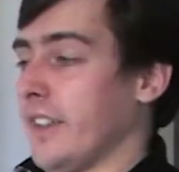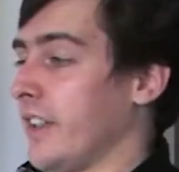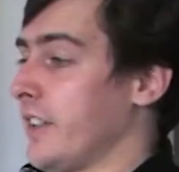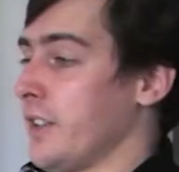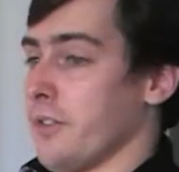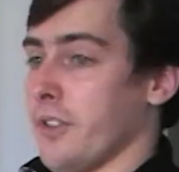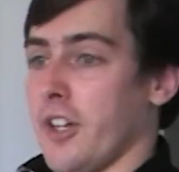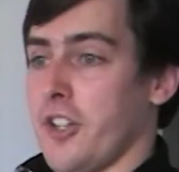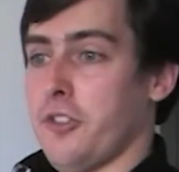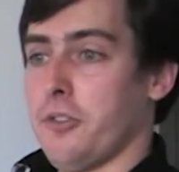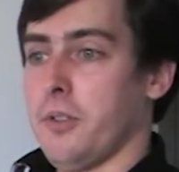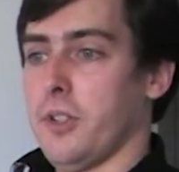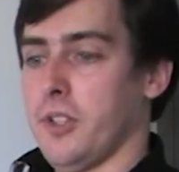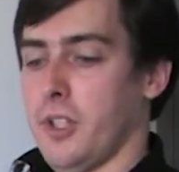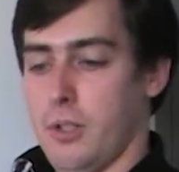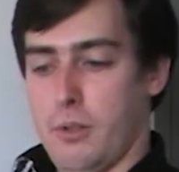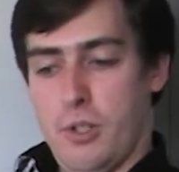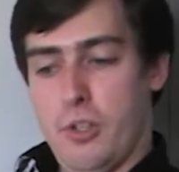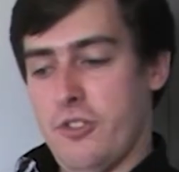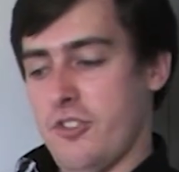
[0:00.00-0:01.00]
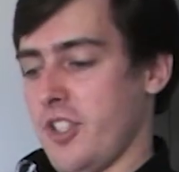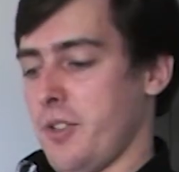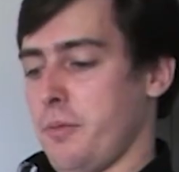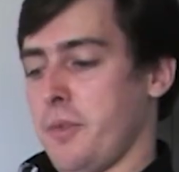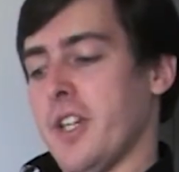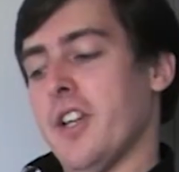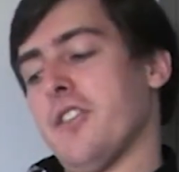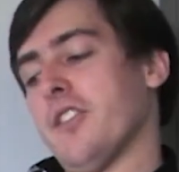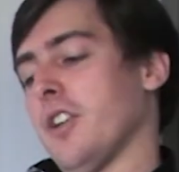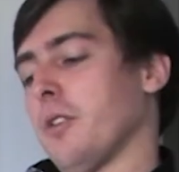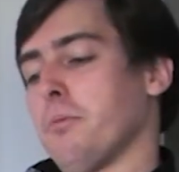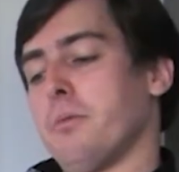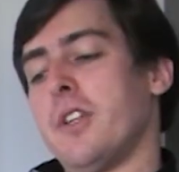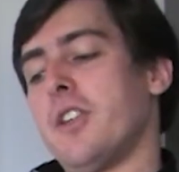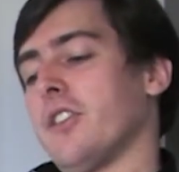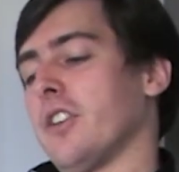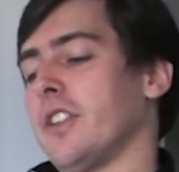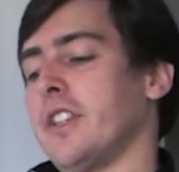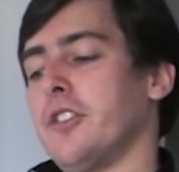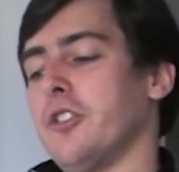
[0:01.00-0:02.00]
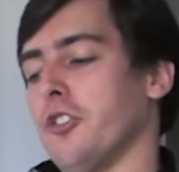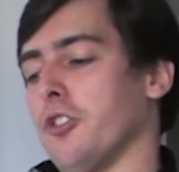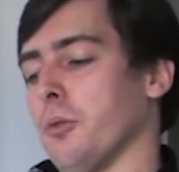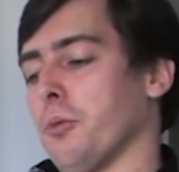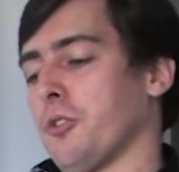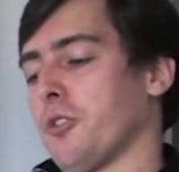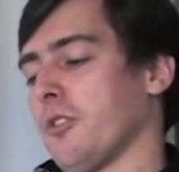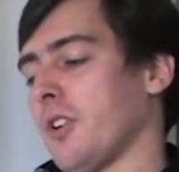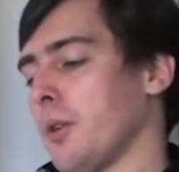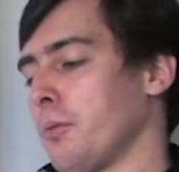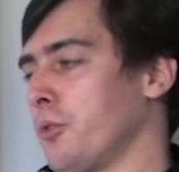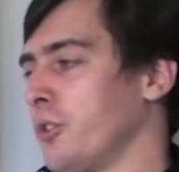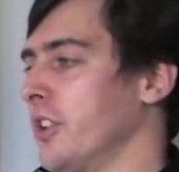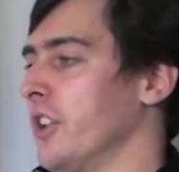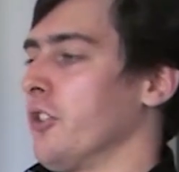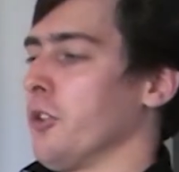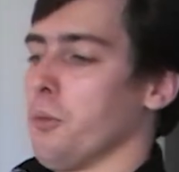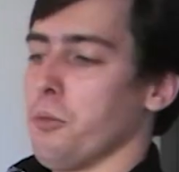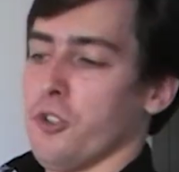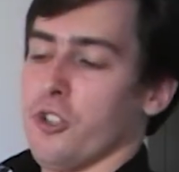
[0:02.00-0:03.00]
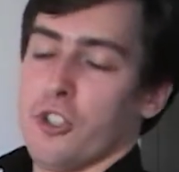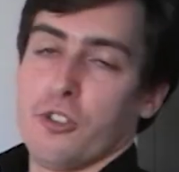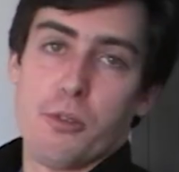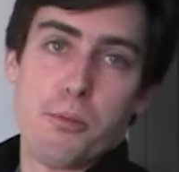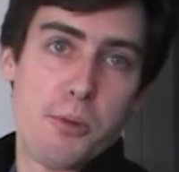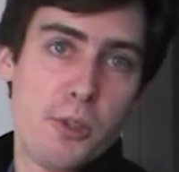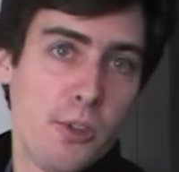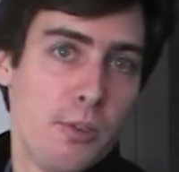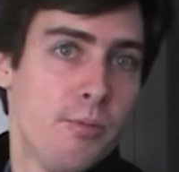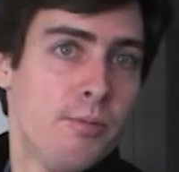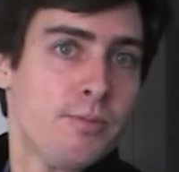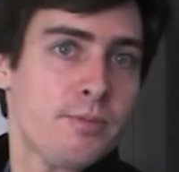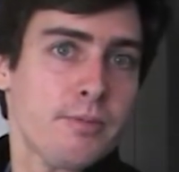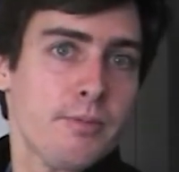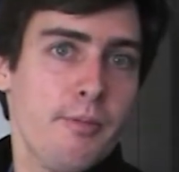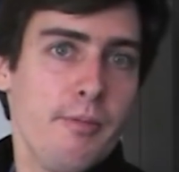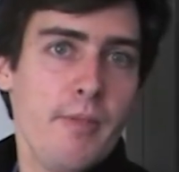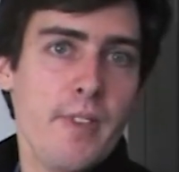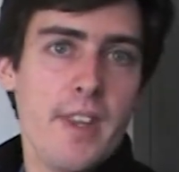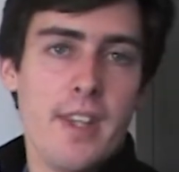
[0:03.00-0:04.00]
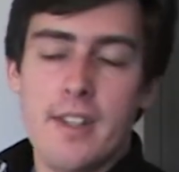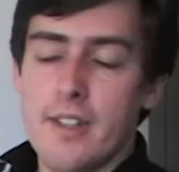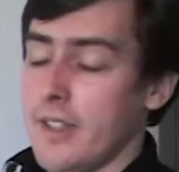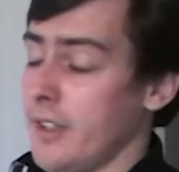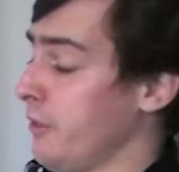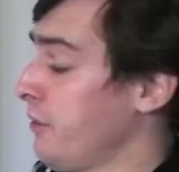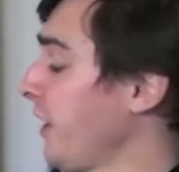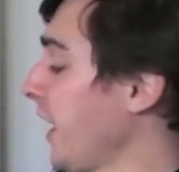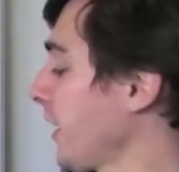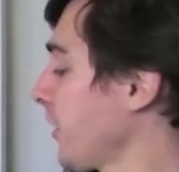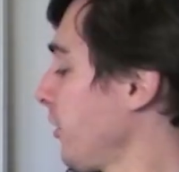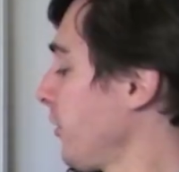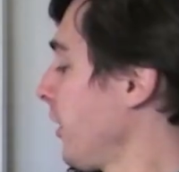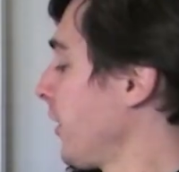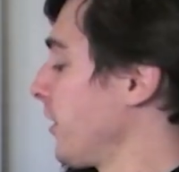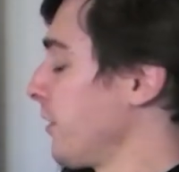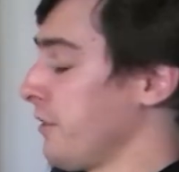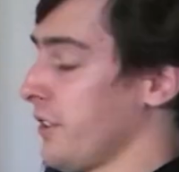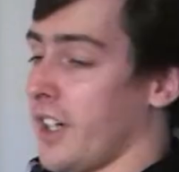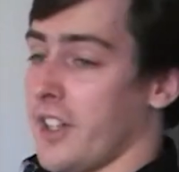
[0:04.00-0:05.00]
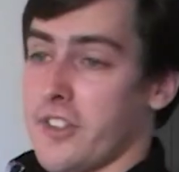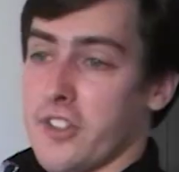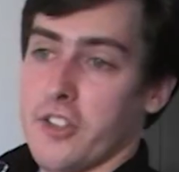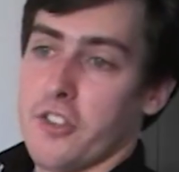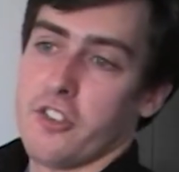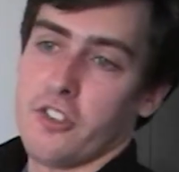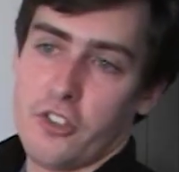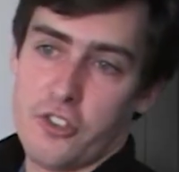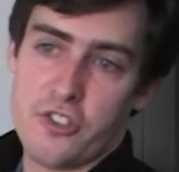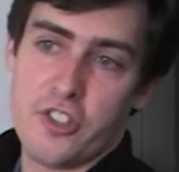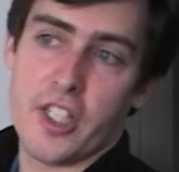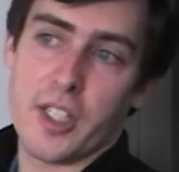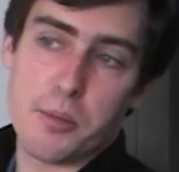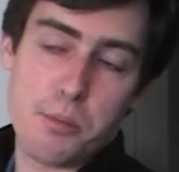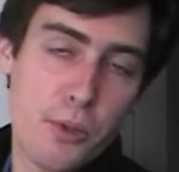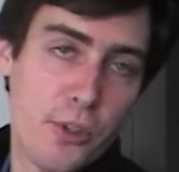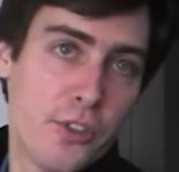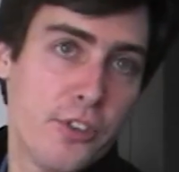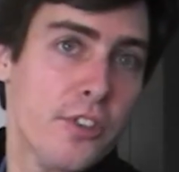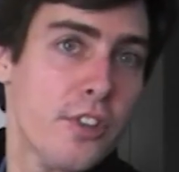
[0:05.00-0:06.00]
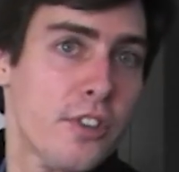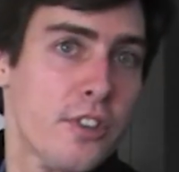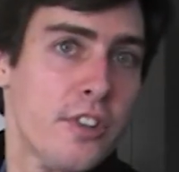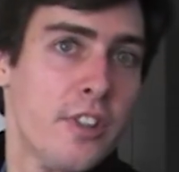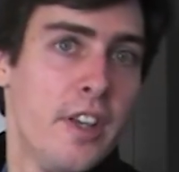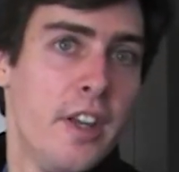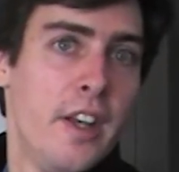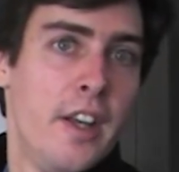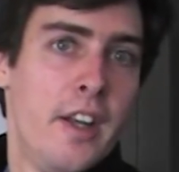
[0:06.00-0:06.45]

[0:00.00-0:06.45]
And the device will know, oh, GPS, that means I need to subscribe to this observable. In fact, on the device, it's not checkpointed.